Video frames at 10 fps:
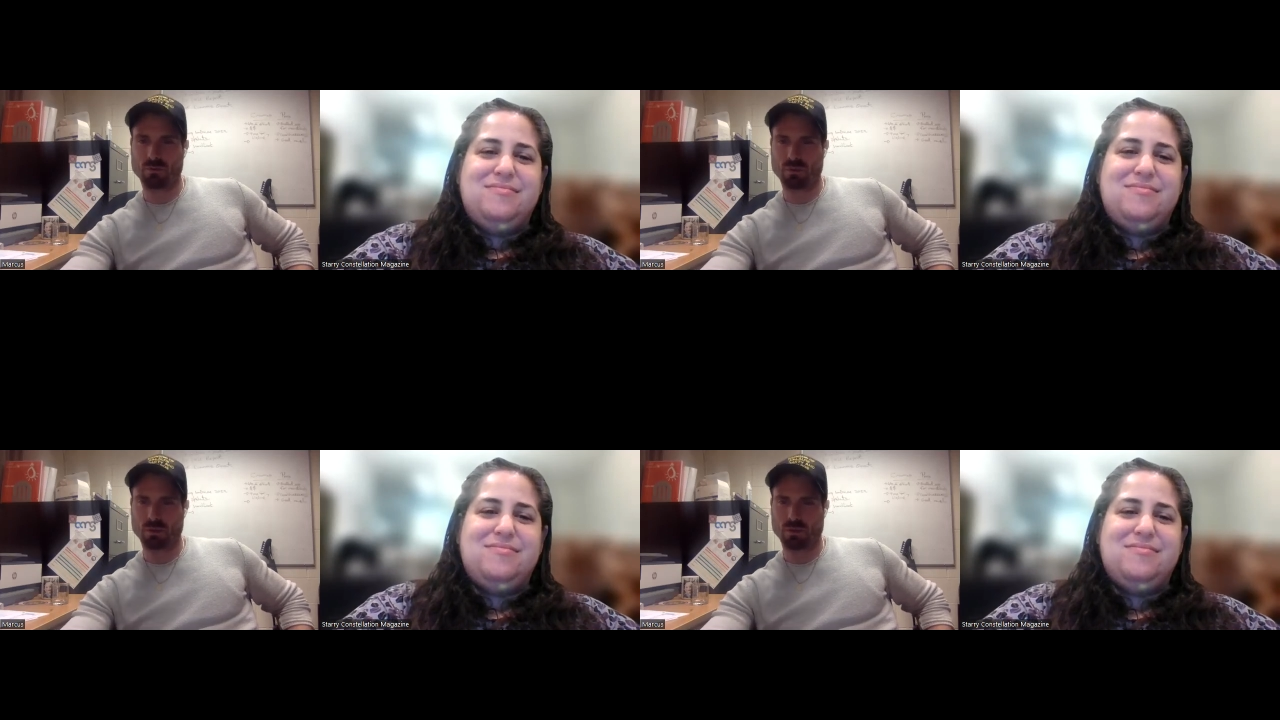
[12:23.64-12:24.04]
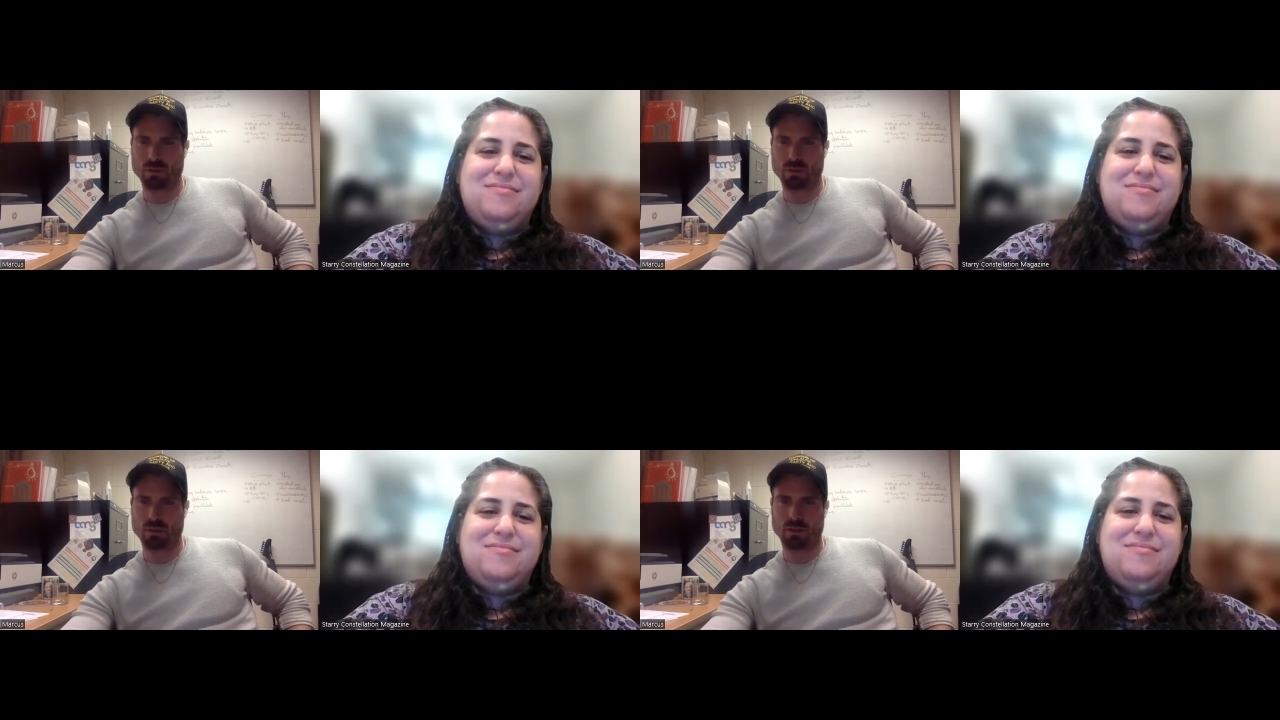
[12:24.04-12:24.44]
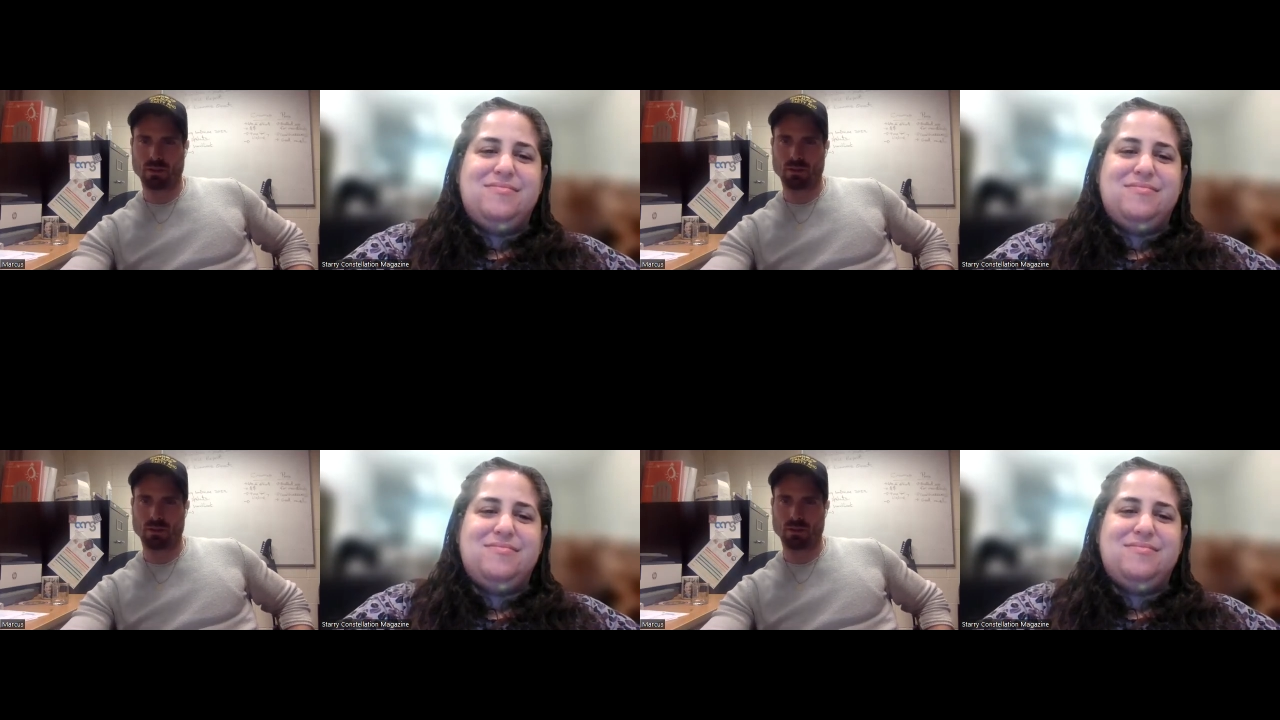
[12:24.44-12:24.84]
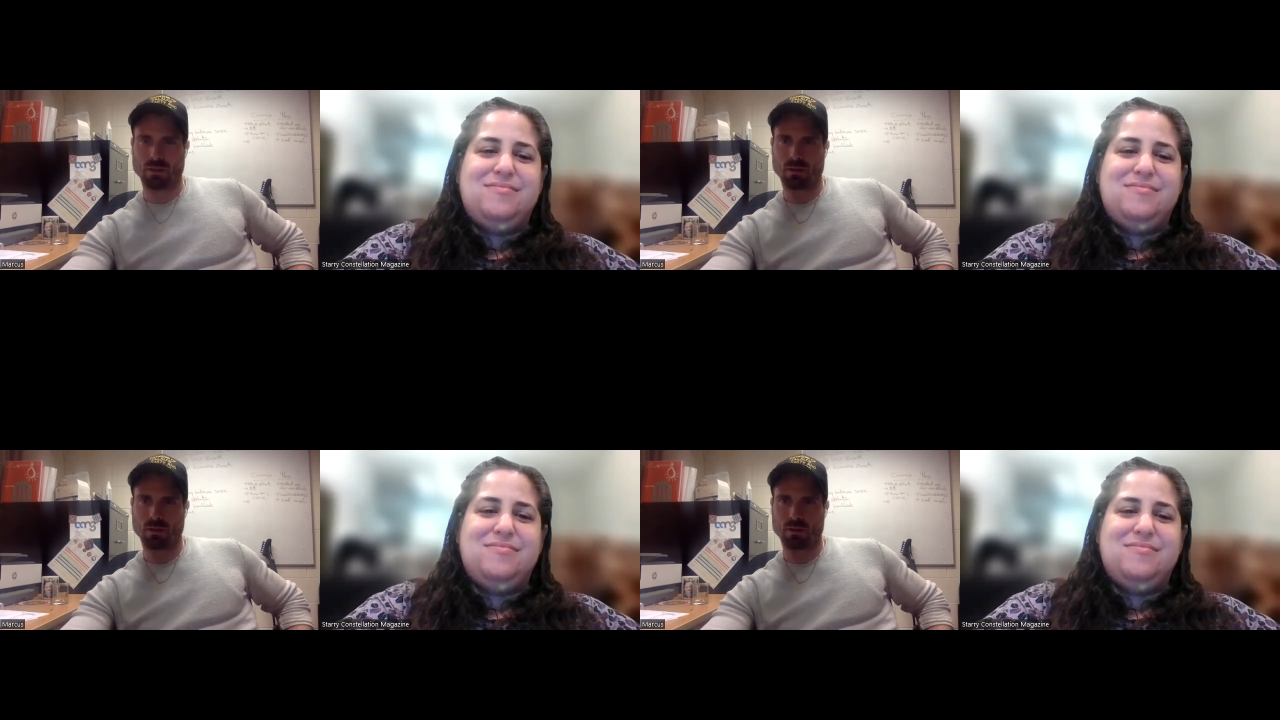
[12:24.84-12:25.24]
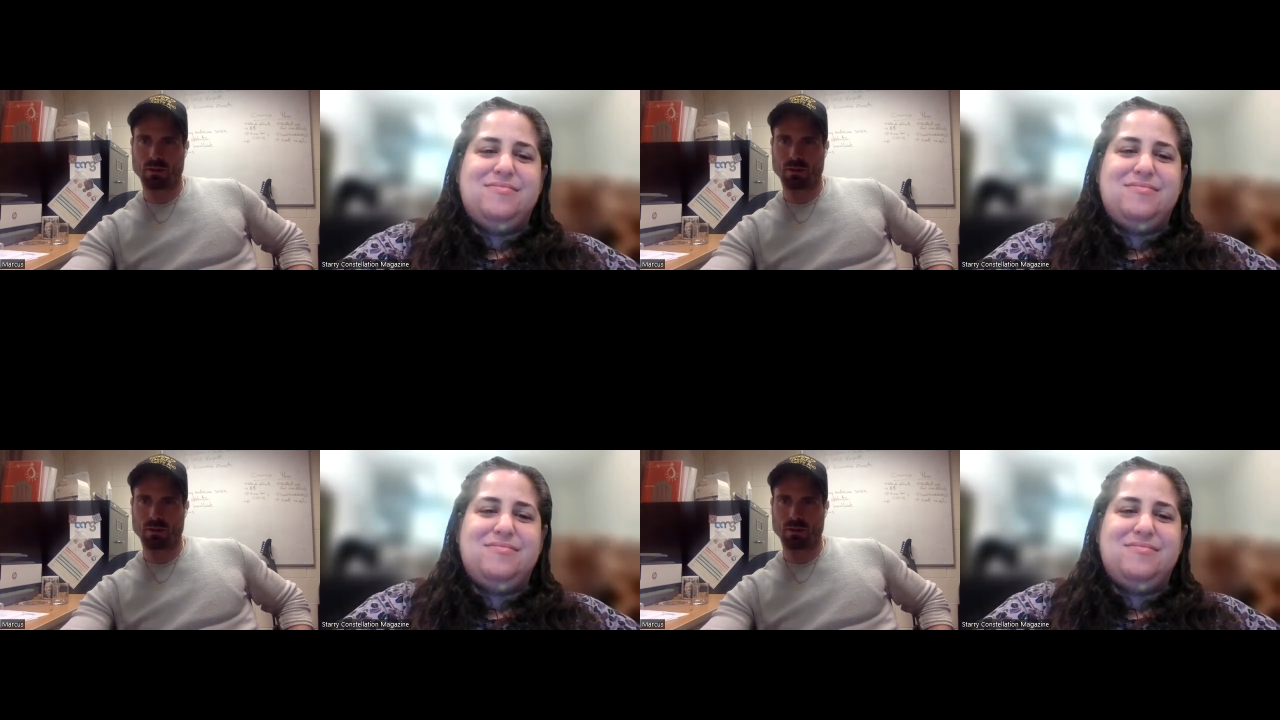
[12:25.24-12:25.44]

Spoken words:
(silence)